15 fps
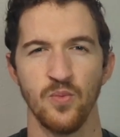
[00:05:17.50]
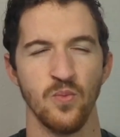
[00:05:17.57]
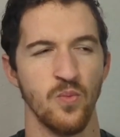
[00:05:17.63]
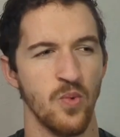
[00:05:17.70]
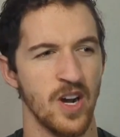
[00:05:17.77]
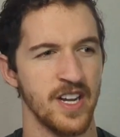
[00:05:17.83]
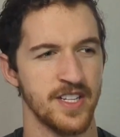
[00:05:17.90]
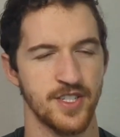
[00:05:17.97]

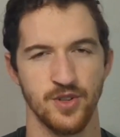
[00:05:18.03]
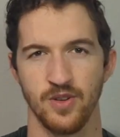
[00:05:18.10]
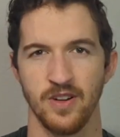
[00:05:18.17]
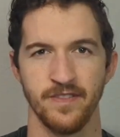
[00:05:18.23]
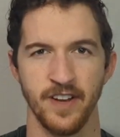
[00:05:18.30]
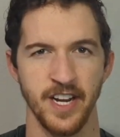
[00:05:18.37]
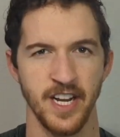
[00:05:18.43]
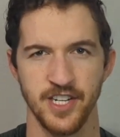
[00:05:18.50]
what sort of
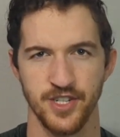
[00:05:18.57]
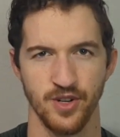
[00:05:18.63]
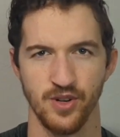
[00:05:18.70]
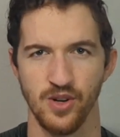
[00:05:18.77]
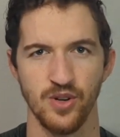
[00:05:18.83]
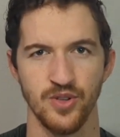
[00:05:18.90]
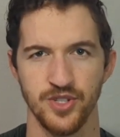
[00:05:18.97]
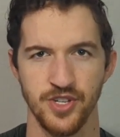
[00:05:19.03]
financial
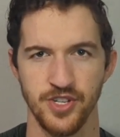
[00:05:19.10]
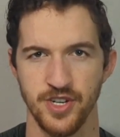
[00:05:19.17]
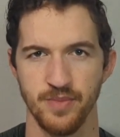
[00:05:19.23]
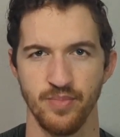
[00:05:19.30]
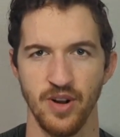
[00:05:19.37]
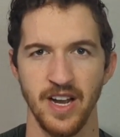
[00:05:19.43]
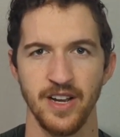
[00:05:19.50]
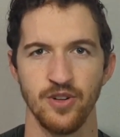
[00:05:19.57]
goals you should
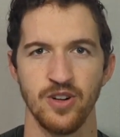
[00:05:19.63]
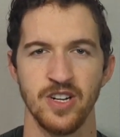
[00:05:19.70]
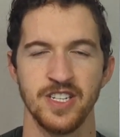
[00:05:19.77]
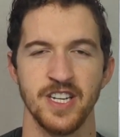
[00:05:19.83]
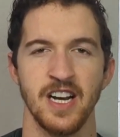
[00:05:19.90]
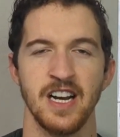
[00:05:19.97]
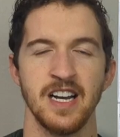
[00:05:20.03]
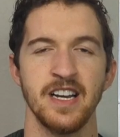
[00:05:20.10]

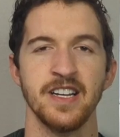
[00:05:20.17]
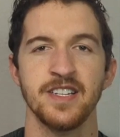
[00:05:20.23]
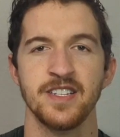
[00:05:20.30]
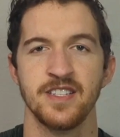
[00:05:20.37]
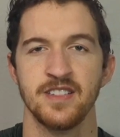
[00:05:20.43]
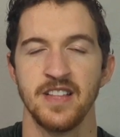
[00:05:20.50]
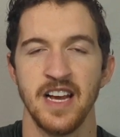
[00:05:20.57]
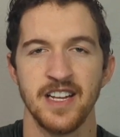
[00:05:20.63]
prioritize,
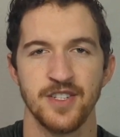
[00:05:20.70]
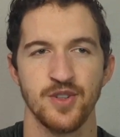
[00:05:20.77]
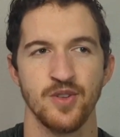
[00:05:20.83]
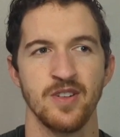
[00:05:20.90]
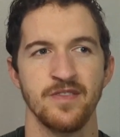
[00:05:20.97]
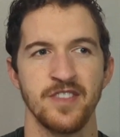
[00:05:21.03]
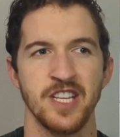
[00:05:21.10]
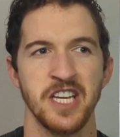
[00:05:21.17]
that sort
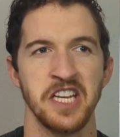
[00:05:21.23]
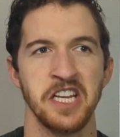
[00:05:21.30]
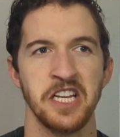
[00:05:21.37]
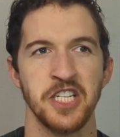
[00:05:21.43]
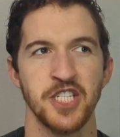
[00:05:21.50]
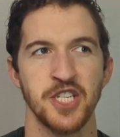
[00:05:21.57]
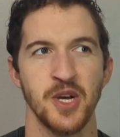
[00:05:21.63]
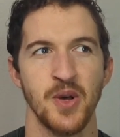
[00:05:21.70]
of thing.
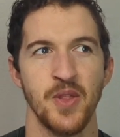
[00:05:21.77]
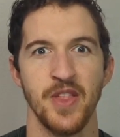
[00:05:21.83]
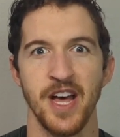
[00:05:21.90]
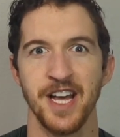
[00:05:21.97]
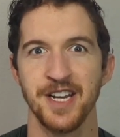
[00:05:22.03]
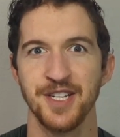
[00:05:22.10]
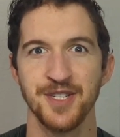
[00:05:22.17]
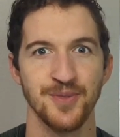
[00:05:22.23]
So
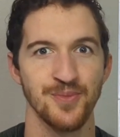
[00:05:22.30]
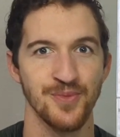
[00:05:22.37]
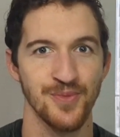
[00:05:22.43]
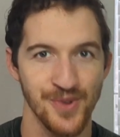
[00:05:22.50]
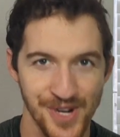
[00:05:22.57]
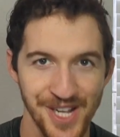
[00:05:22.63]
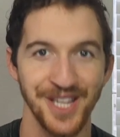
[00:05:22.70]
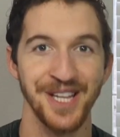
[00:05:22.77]
that is
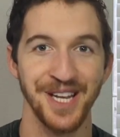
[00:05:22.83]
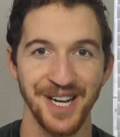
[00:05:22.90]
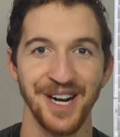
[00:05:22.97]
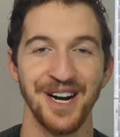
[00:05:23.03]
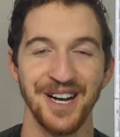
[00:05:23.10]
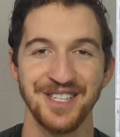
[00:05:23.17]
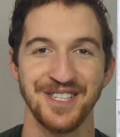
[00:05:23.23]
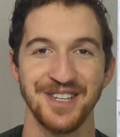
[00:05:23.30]
really
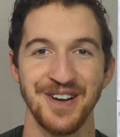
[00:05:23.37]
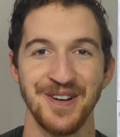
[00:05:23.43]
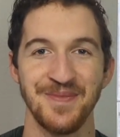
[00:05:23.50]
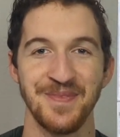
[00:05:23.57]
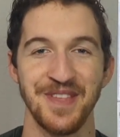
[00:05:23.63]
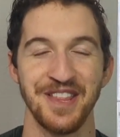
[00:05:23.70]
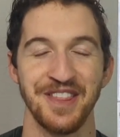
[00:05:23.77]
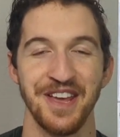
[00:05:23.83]
awesome
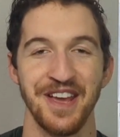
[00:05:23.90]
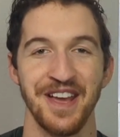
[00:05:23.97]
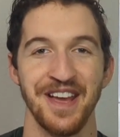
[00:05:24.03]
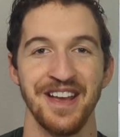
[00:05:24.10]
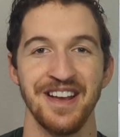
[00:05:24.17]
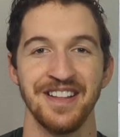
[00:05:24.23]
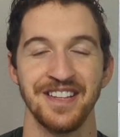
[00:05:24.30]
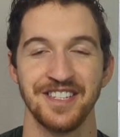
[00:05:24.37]

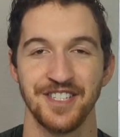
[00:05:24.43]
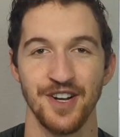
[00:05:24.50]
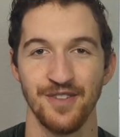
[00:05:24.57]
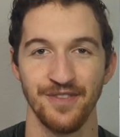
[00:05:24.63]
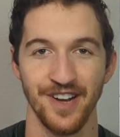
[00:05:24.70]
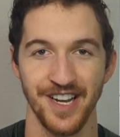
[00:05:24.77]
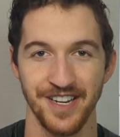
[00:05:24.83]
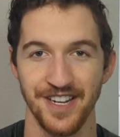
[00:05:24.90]
that
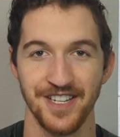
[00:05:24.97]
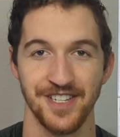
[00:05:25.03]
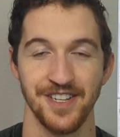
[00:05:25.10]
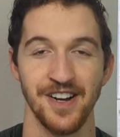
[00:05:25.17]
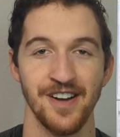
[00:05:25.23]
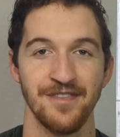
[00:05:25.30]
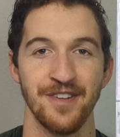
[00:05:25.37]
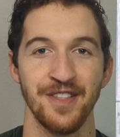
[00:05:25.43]
SoFi does
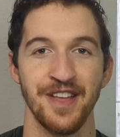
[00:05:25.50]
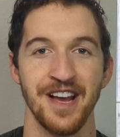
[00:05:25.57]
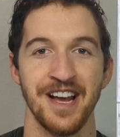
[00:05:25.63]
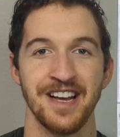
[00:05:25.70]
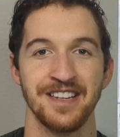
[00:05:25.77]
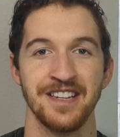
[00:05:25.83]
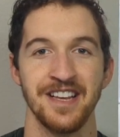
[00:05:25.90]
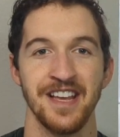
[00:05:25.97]
offer
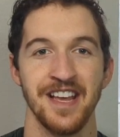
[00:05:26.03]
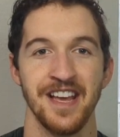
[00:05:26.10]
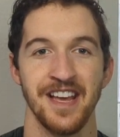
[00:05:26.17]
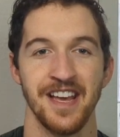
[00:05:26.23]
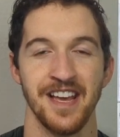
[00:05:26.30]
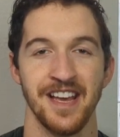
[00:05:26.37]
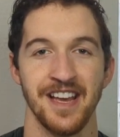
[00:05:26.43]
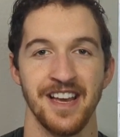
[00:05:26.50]
that.
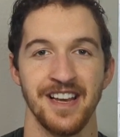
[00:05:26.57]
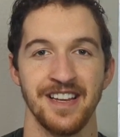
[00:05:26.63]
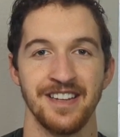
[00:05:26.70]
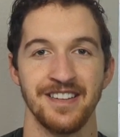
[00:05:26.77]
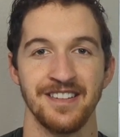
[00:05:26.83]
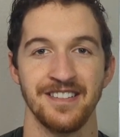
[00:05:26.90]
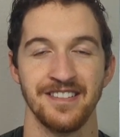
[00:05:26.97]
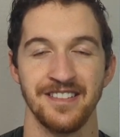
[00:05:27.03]

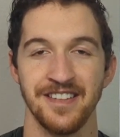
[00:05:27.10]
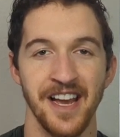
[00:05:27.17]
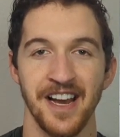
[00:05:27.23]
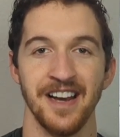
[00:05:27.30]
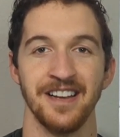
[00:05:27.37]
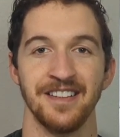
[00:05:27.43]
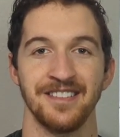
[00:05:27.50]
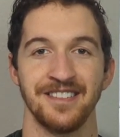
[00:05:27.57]
And yeah,
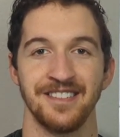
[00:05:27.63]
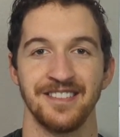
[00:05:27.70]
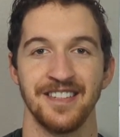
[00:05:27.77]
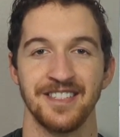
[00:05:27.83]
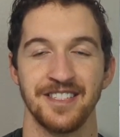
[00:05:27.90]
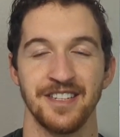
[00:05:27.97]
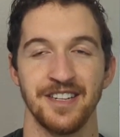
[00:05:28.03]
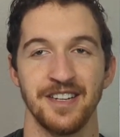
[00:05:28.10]

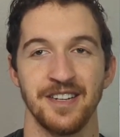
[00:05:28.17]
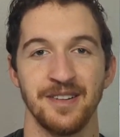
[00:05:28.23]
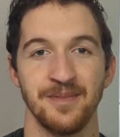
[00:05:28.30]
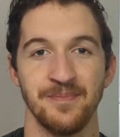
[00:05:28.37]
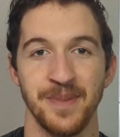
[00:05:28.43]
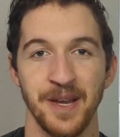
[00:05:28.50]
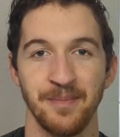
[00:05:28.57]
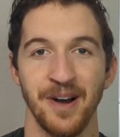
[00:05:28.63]
that's a
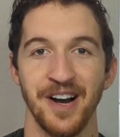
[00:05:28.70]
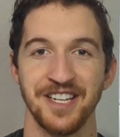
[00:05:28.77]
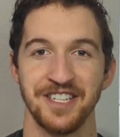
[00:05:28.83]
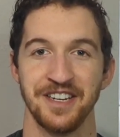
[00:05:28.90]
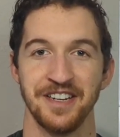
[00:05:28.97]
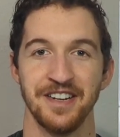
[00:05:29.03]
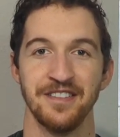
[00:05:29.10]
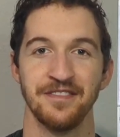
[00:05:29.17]
big
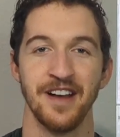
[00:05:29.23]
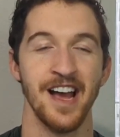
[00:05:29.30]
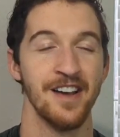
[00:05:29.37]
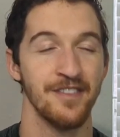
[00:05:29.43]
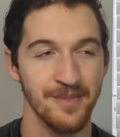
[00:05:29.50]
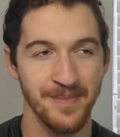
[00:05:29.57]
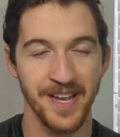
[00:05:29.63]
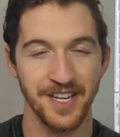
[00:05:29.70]
positive. I
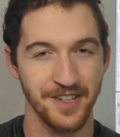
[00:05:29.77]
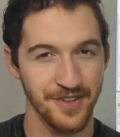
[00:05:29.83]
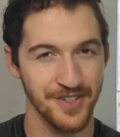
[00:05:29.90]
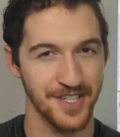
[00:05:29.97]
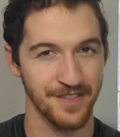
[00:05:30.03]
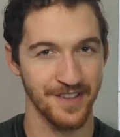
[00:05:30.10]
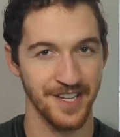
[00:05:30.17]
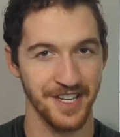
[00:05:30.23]
haven't made use
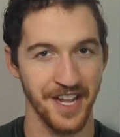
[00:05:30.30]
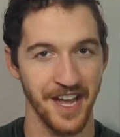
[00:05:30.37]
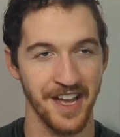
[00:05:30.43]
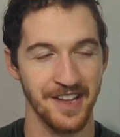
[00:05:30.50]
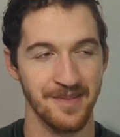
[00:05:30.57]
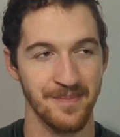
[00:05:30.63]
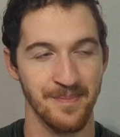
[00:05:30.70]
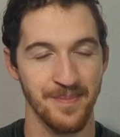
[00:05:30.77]
of it
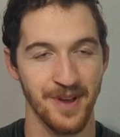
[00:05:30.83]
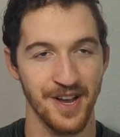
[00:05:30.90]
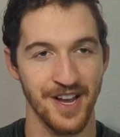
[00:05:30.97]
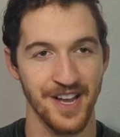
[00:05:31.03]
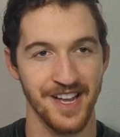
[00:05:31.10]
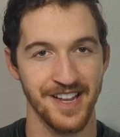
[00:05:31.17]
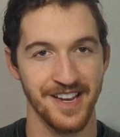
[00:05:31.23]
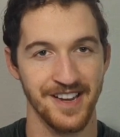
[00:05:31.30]
yet,
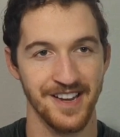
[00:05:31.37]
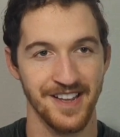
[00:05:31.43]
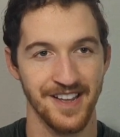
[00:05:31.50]
but